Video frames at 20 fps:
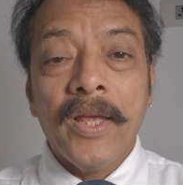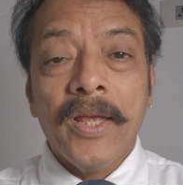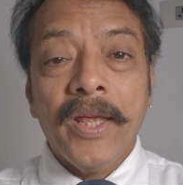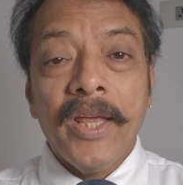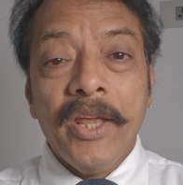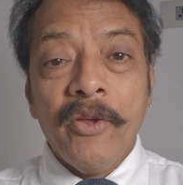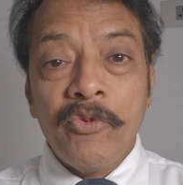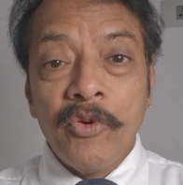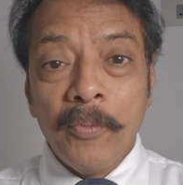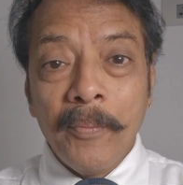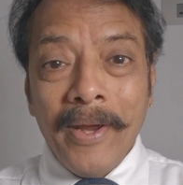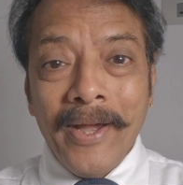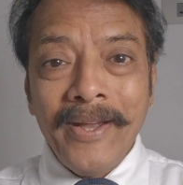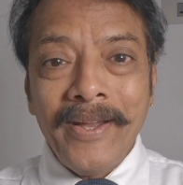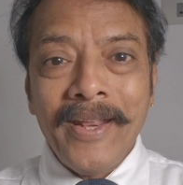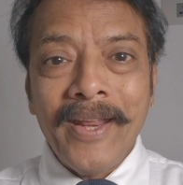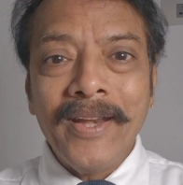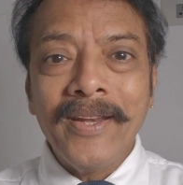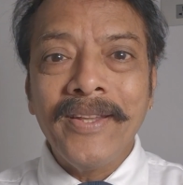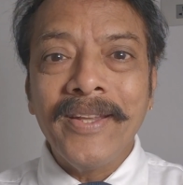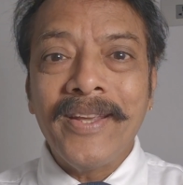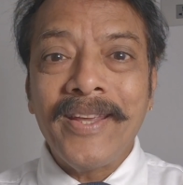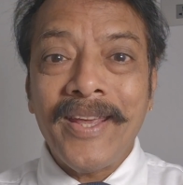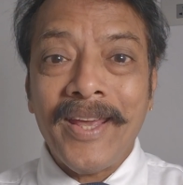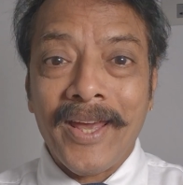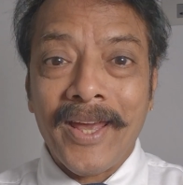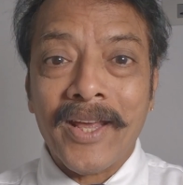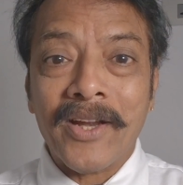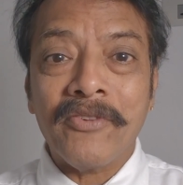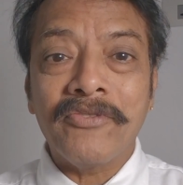if you maintain the
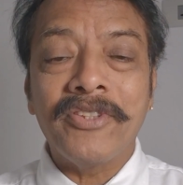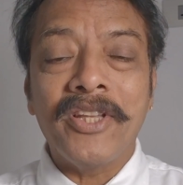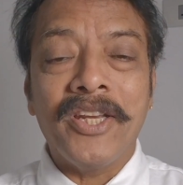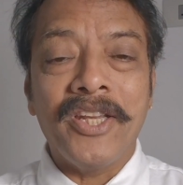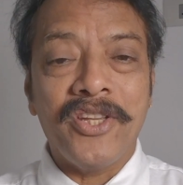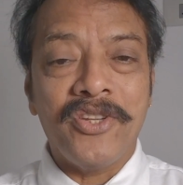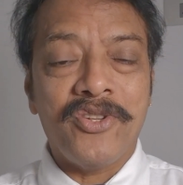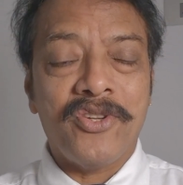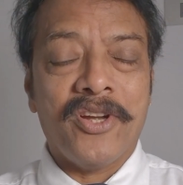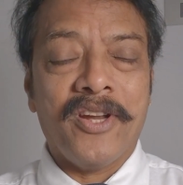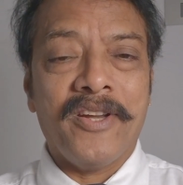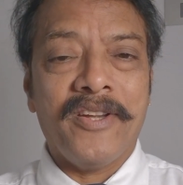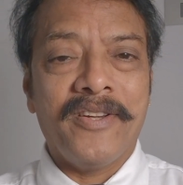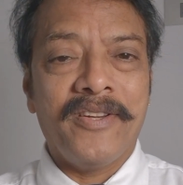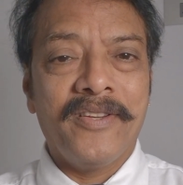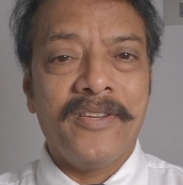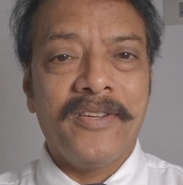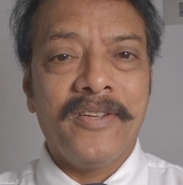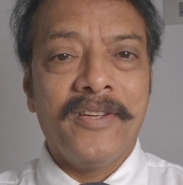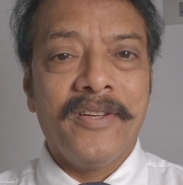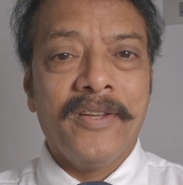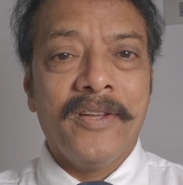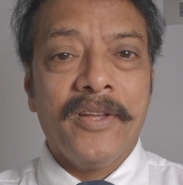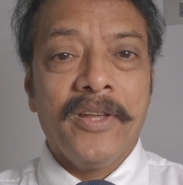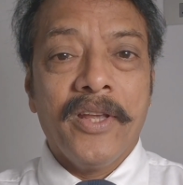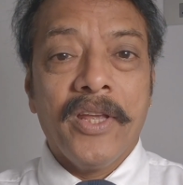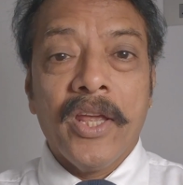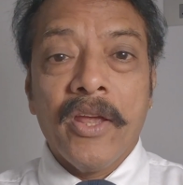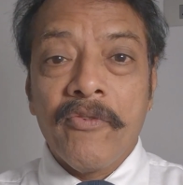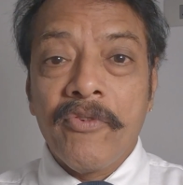care of the knee joint,
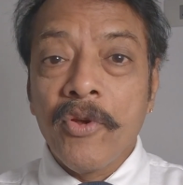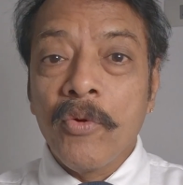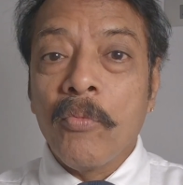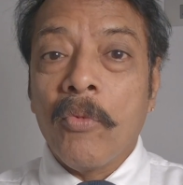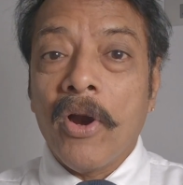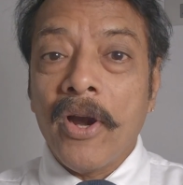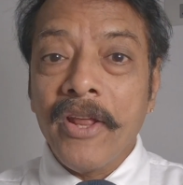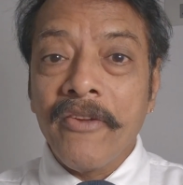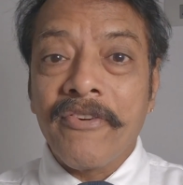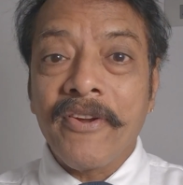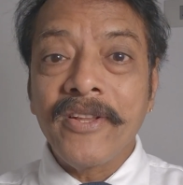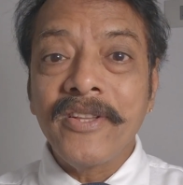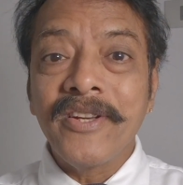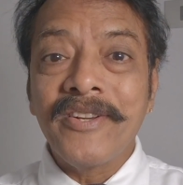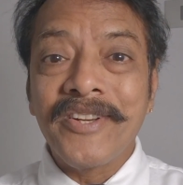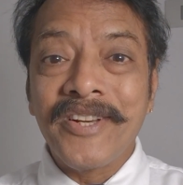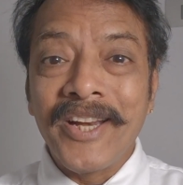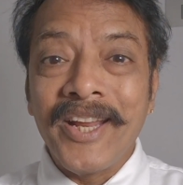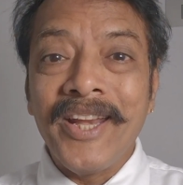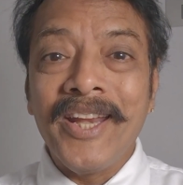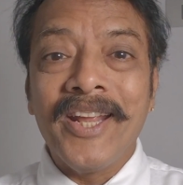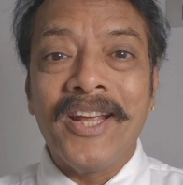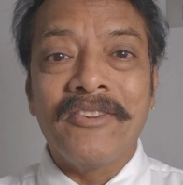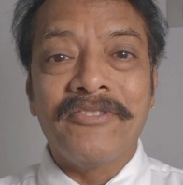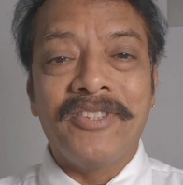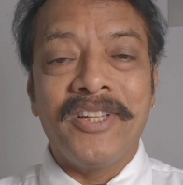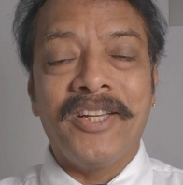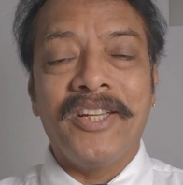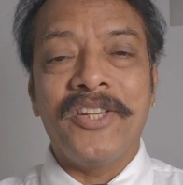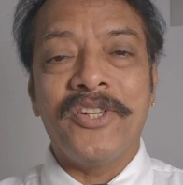if you modify the training of
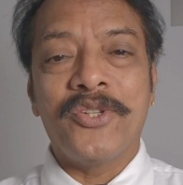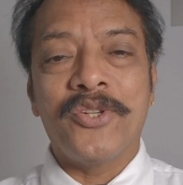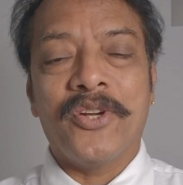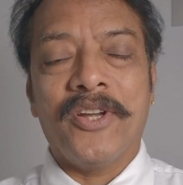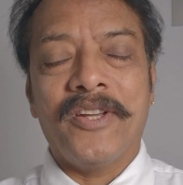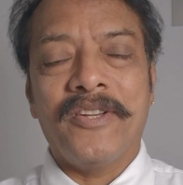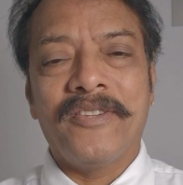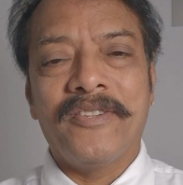the knee joint.